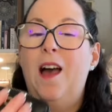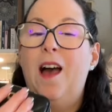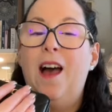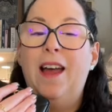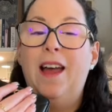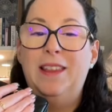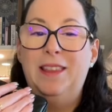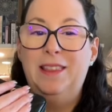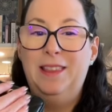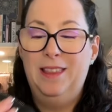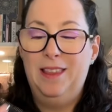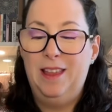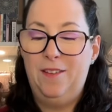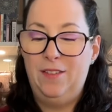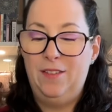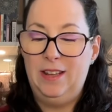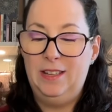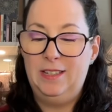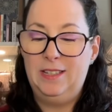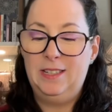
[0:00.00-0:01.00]
I
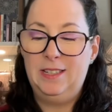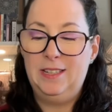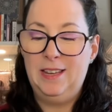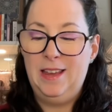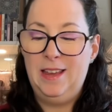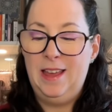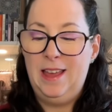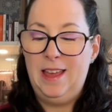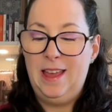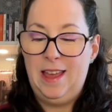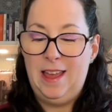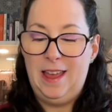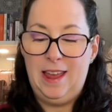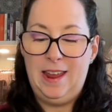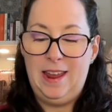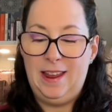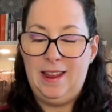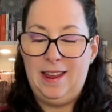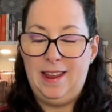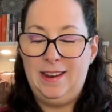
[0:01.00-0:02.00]
love it.
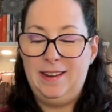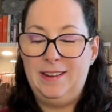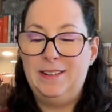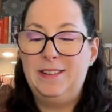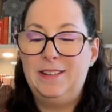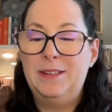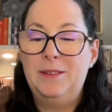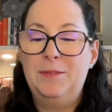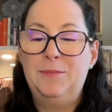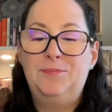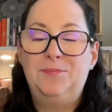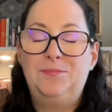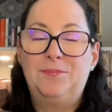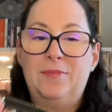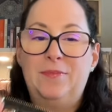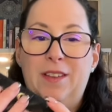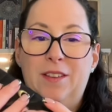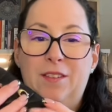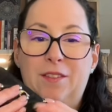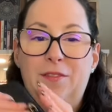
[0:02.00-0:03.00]
And
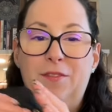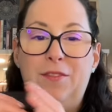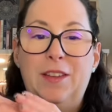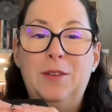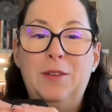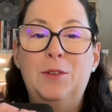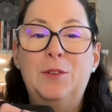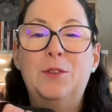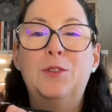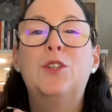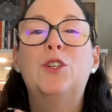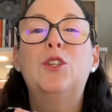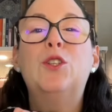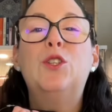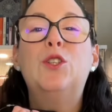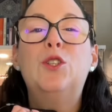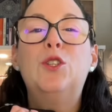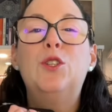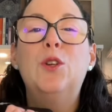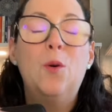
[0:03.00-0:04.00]
it feels
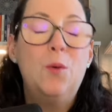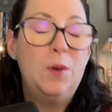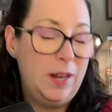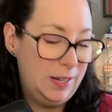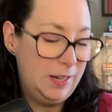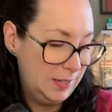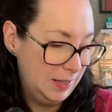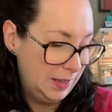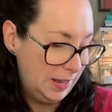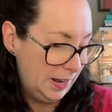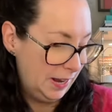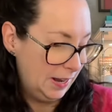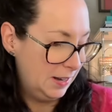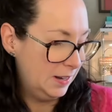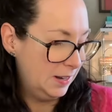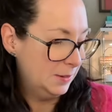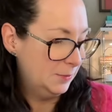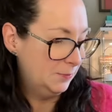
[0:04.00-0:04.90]
so nice in the hand.